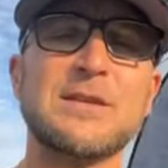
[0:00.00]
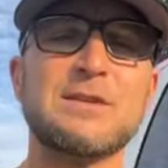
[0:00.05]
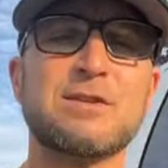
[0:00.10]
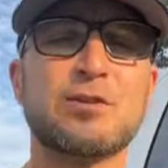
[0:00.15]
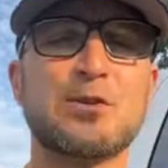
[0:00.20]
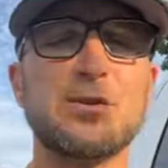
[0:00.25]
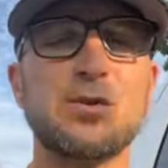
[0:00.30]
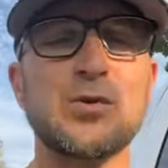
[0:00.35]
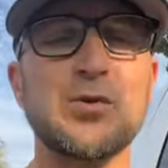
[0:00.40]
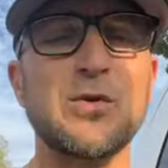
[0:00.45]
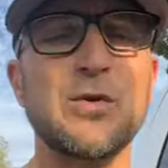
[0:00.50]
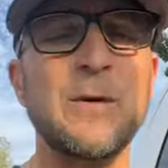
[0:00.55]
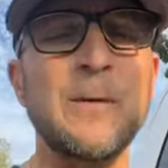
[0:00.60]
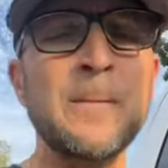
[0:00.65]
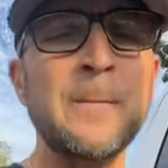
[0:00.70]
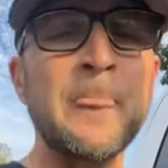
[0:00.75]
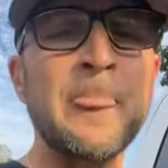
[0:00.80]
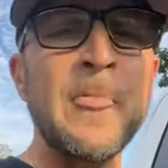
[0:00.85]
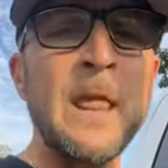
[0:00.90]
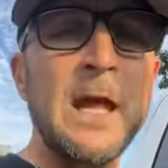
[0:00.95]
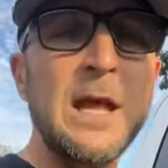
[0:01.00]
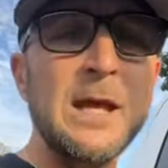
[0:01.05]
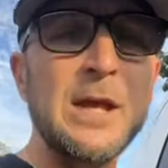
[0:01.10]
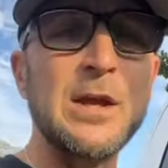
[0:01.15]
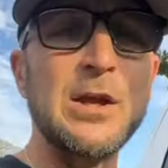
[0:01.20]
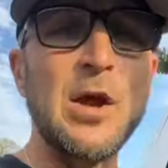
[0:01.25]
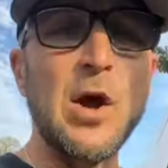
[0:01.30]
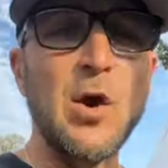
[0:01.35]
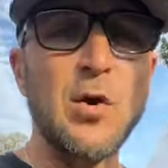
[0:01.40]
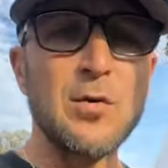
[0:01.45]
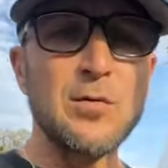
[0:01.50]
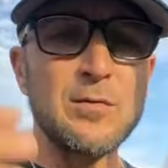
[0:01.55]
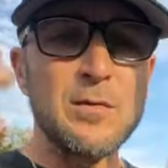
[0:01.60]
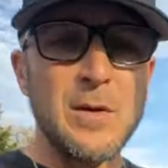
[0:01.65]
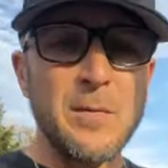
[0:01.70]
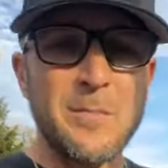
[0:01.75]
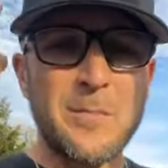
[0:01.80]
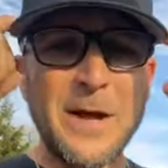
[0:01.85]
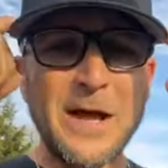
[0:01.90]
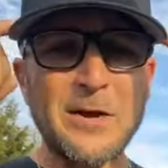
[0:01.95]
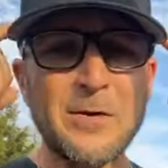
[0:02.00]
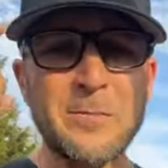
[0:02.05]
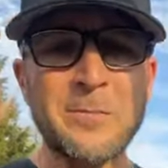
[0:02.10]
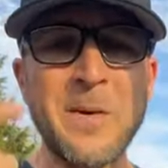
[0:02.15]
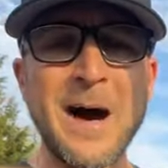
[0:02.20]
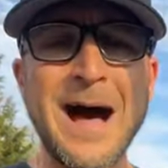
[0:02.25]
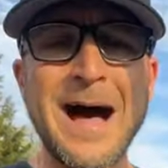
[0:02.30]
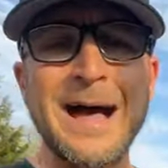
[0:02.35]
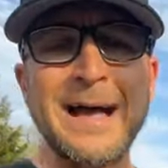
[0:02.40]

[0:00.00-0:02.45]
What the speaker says: into, you know, better